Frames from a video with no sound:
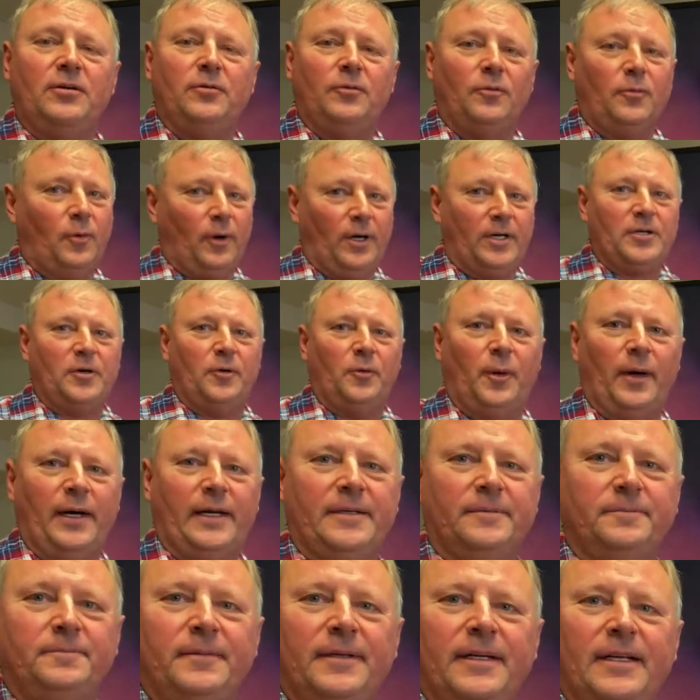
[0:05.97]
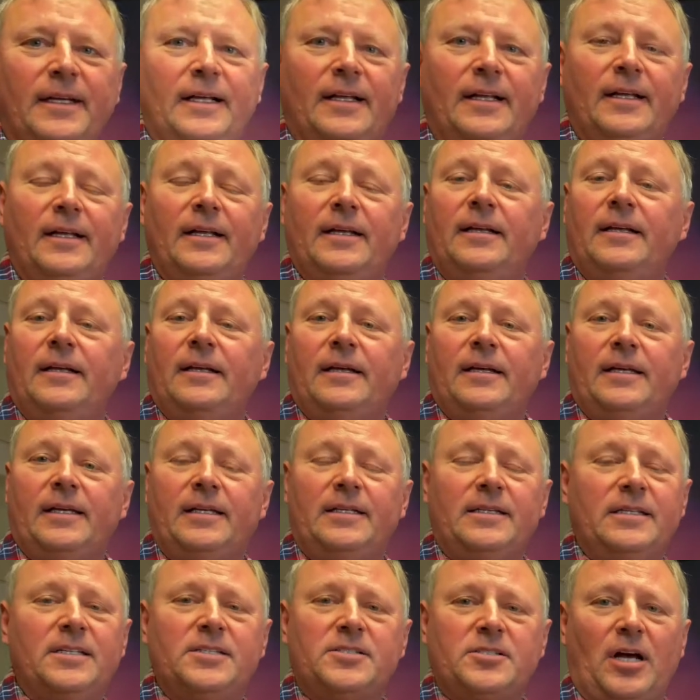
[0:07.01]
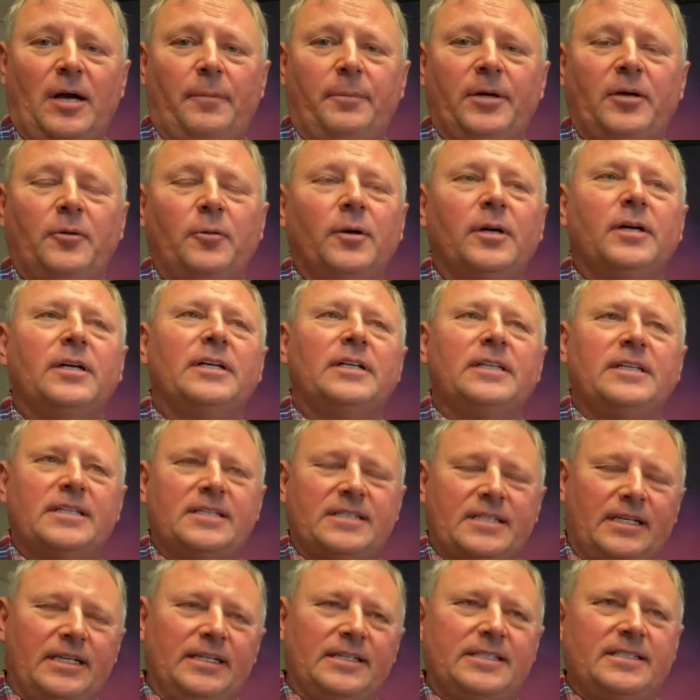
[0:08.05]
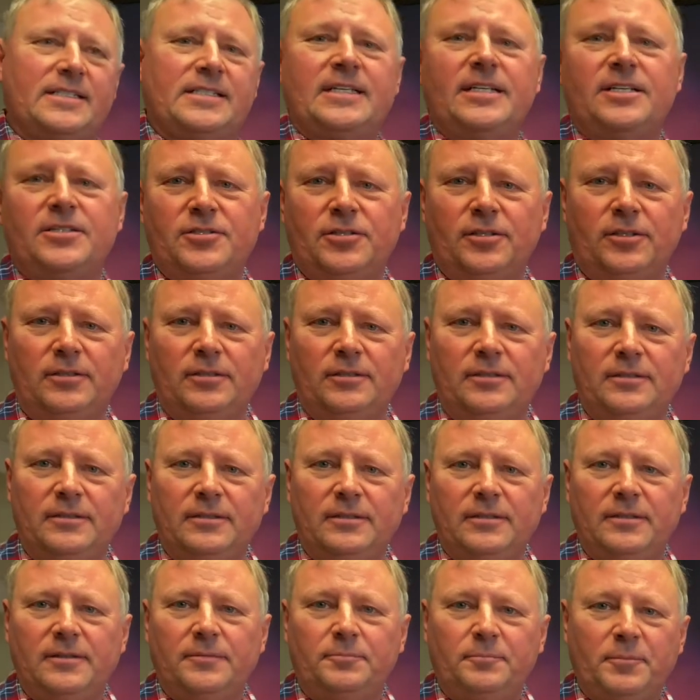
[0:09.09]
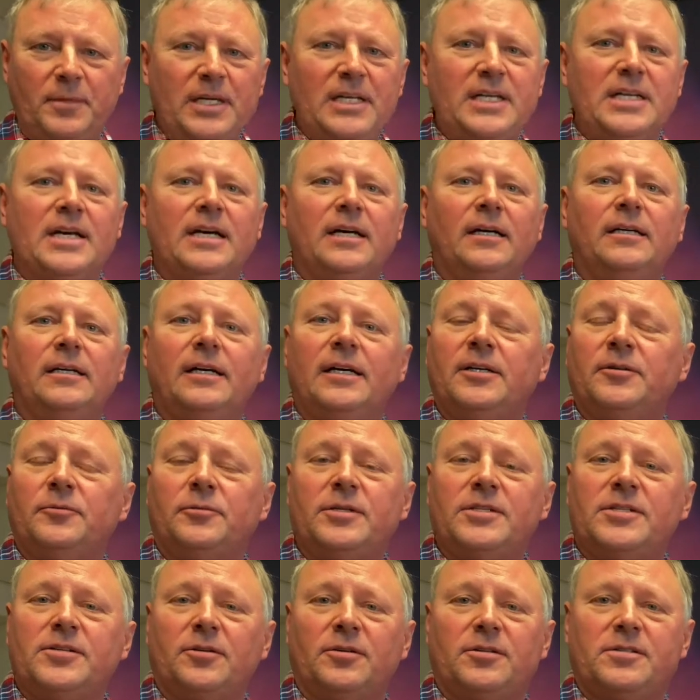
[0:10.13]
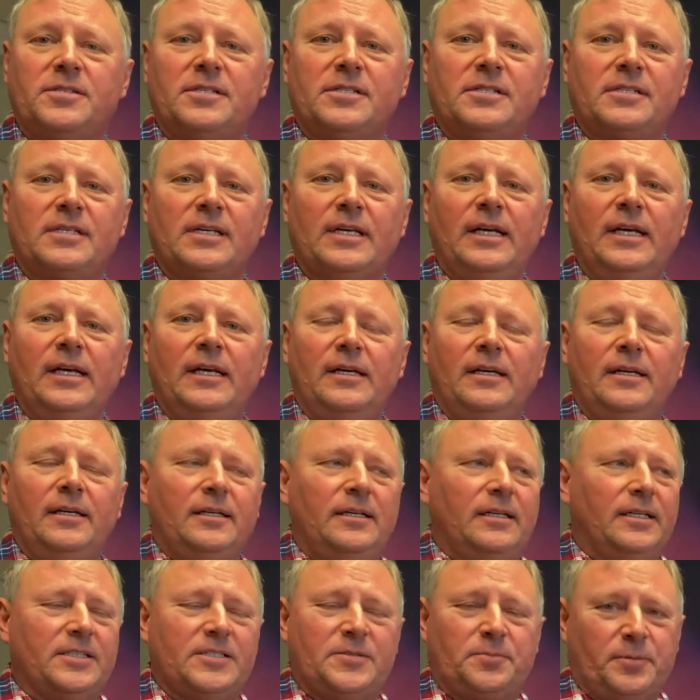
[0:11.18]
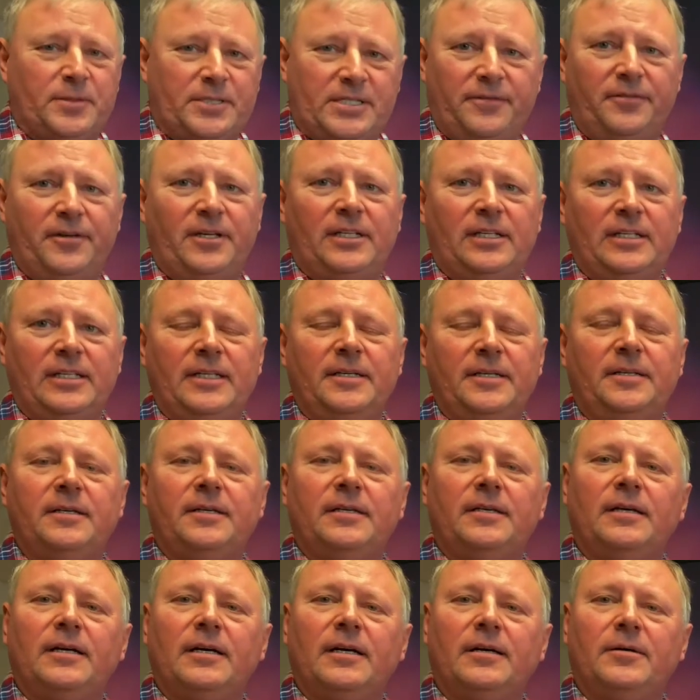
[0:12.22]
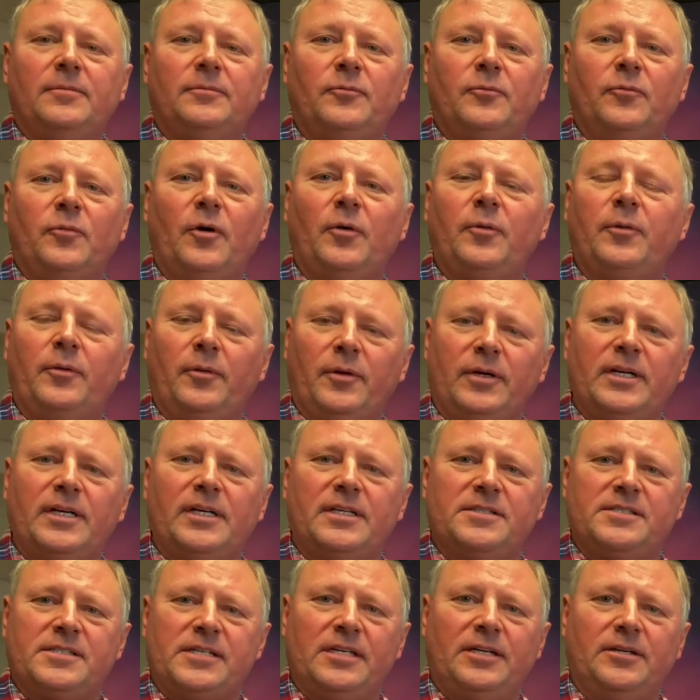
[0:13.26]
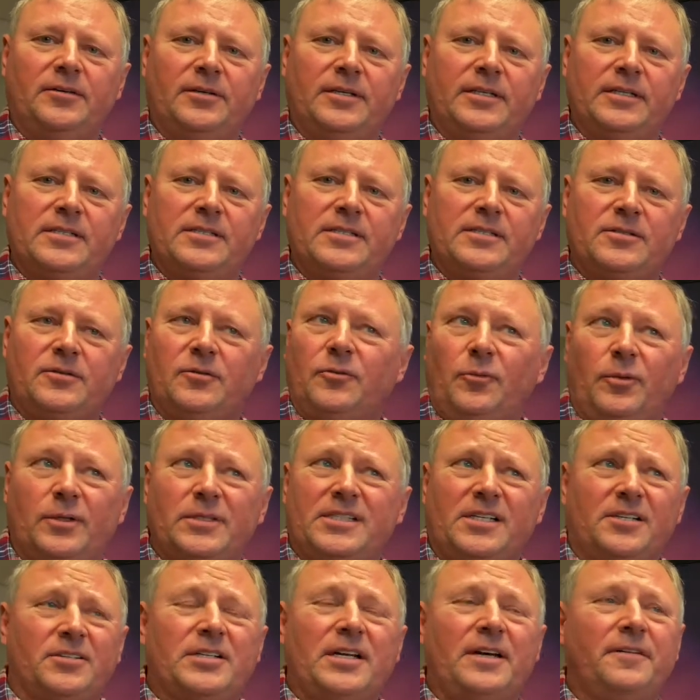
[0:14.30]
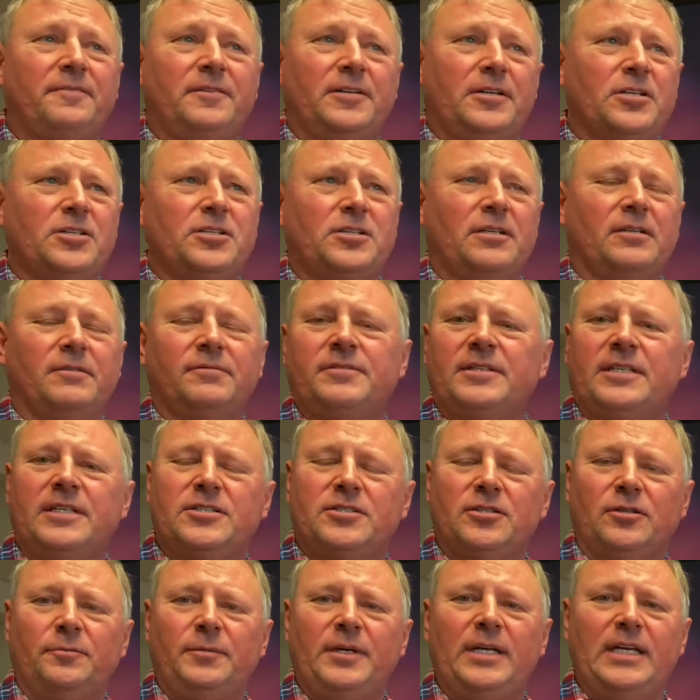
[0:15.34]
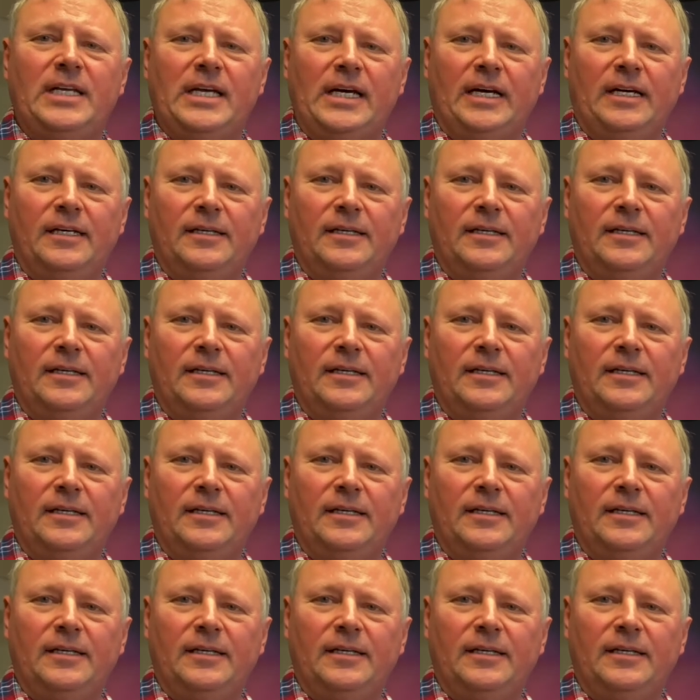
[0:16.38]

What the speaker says: 101. In this topic, we're going to discuss digital media and resources. And specifically, what we want to consider is what's our definition of digital media.